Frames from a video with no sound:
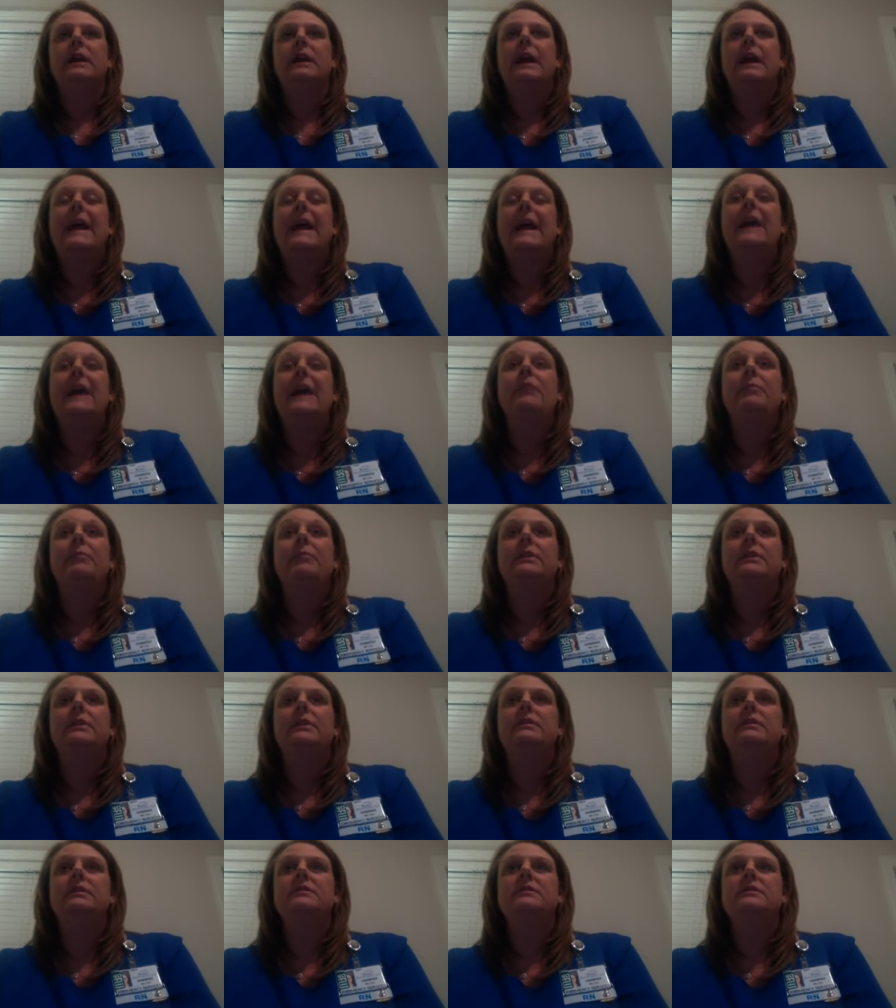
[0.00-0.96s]

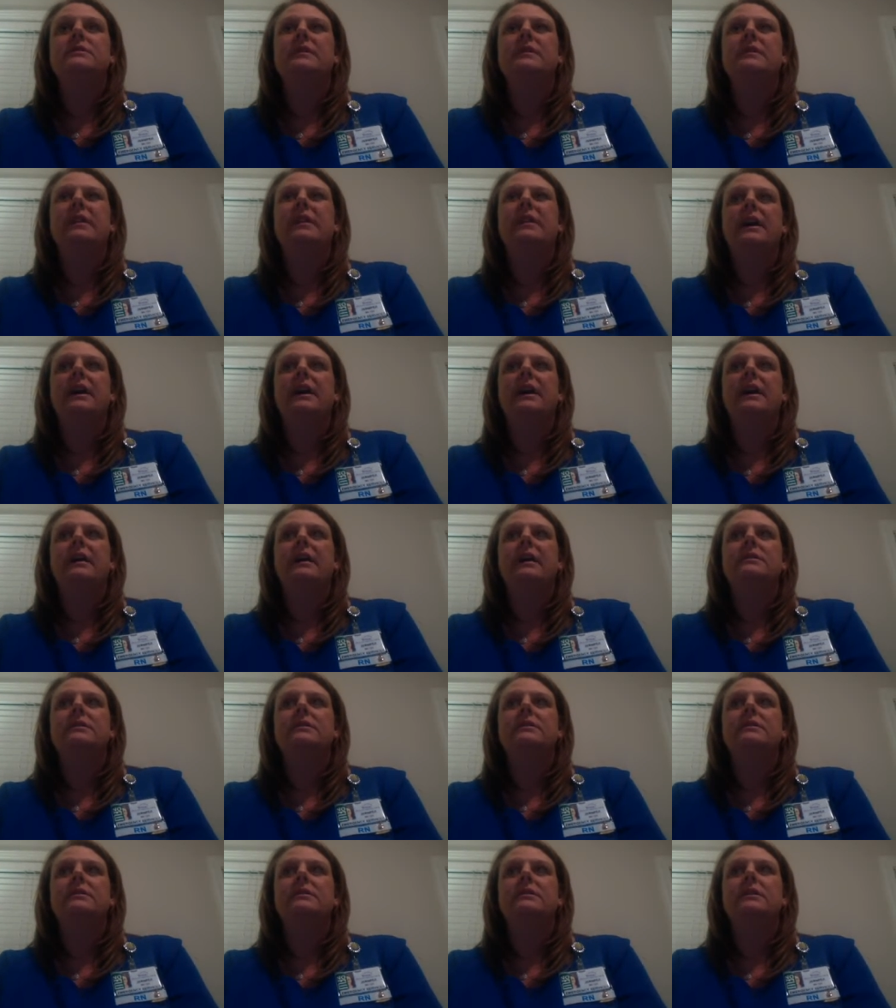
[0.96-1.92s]
happens that
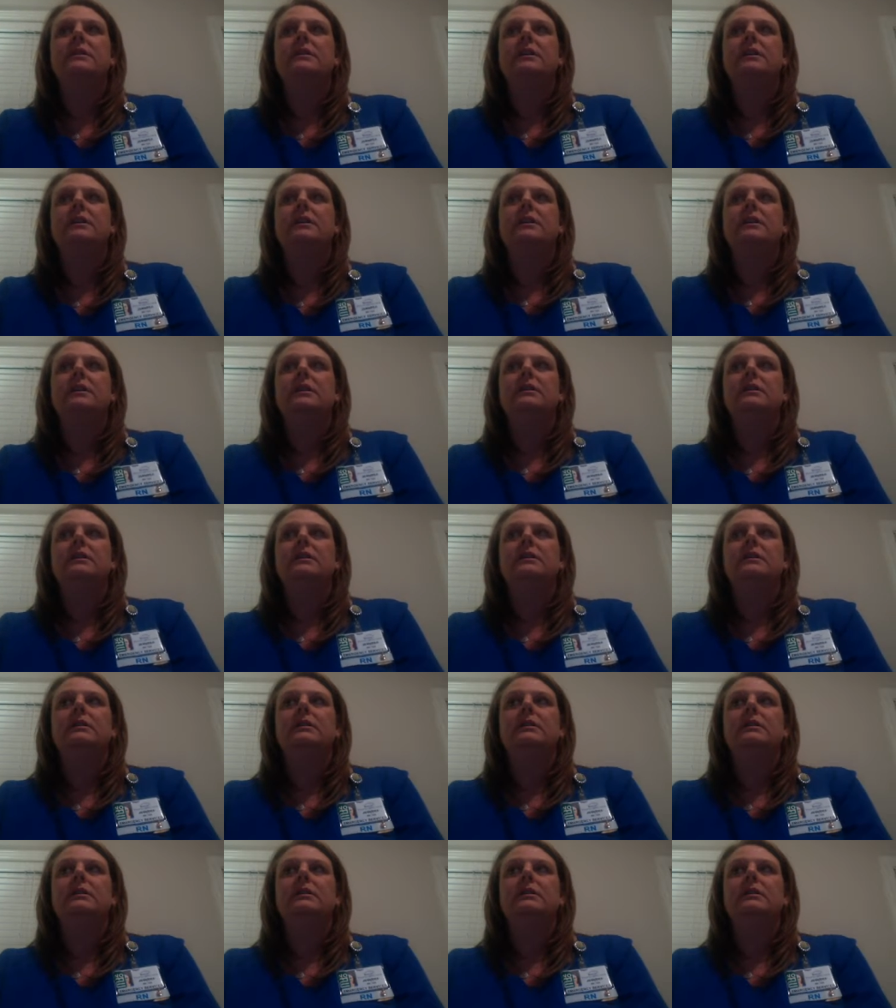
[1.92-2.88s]

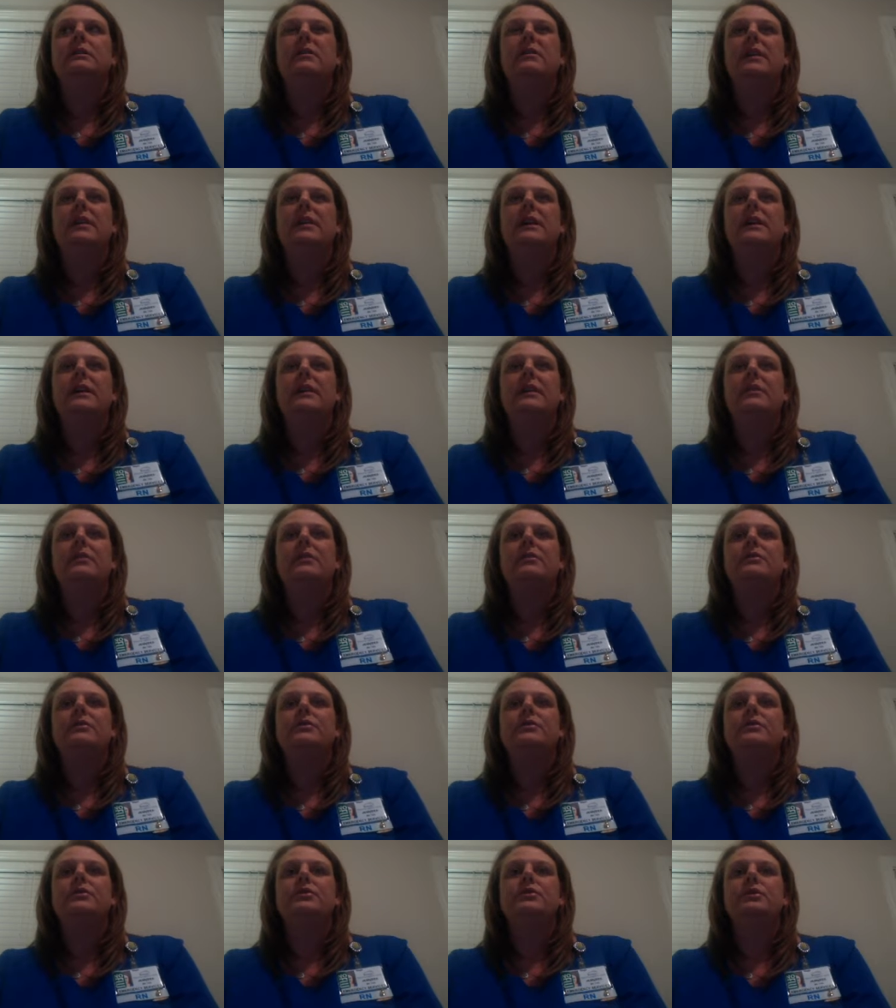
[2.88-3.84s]
are there
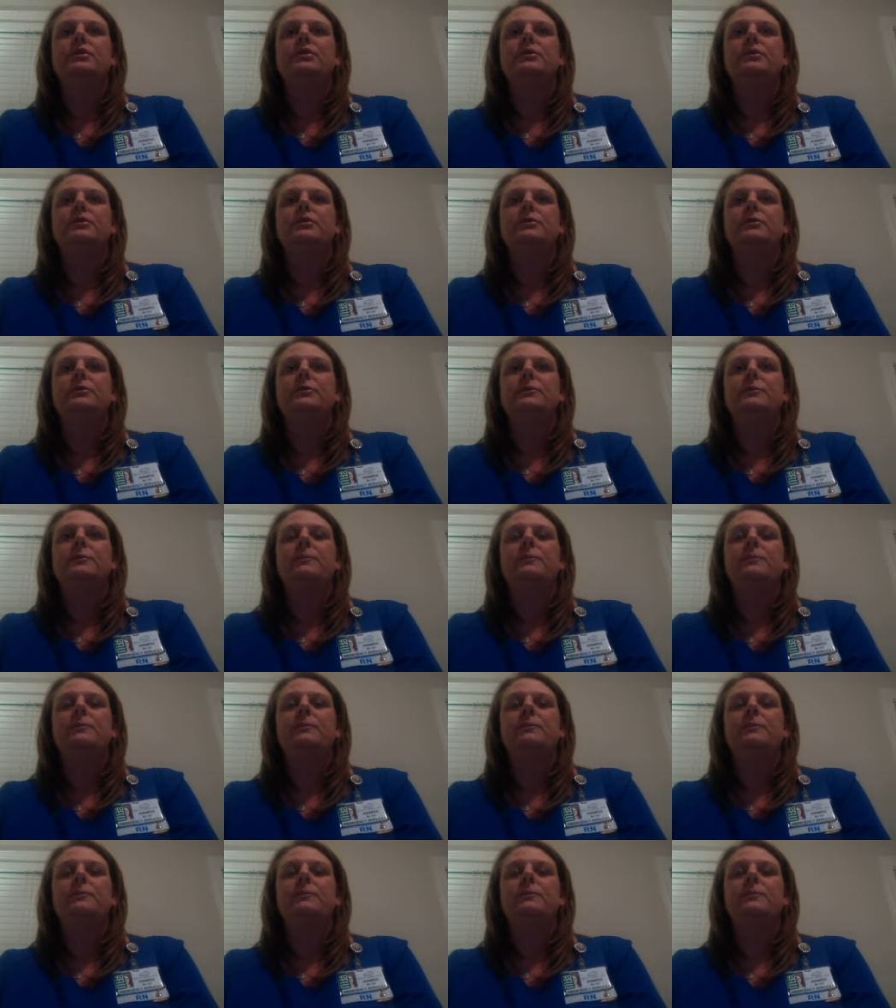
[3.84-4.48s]
to